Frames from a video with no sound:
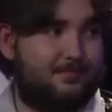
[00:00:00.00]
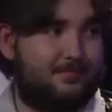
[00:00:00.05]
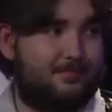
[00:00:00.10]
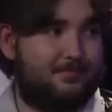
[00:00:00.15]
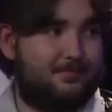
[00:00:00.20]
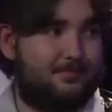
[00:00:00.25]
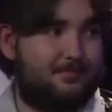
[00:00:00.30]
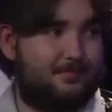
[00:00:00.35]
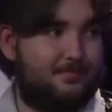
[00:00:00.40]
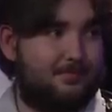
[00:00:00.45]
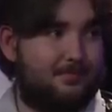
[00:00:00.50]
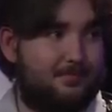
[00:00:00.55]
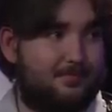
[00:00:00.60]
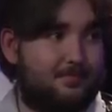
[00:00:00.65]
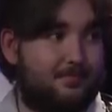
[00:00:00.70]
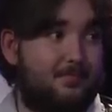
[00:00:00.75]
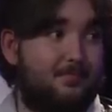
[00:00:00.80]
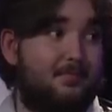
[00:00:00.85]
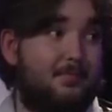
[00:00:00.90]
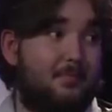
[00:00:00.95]
Who are they?
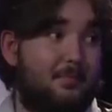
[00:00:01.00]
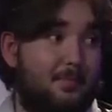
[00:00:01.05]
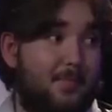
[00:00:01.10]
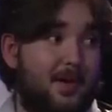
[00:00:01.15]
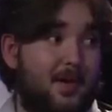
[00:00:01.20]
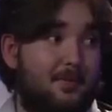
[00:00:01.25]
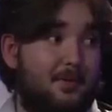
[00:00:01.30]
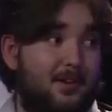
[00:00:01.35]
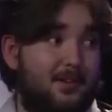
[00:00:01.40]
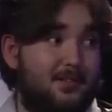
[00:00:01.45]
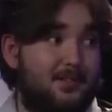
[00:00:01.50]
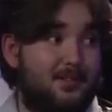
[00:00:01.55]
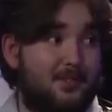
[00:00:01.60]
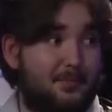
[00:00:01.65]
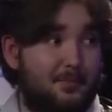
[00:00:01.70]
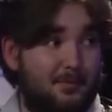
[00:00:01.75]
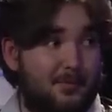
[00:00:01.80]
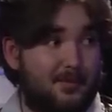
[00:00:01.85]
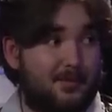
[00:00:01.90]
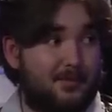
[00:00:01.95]
Batman and
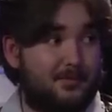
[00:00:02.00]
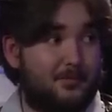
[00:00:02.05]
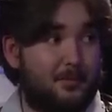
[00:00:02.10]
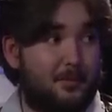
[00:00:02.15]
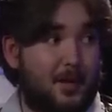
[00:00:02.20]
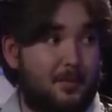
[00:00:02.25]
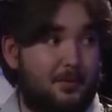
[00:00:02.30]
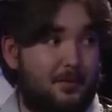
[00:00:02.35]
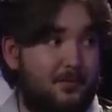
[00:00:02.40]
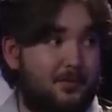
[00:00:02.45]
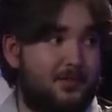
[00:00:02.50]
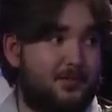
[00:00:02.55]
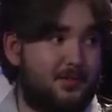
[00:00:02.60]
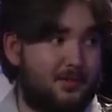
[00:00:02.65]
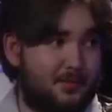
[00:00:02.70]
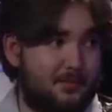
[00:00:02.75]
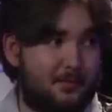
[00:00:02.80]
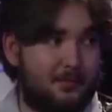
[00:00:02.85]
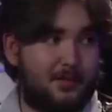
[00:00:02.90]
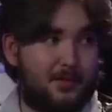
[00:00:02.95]
Superman. Oh, Batman versus Superman.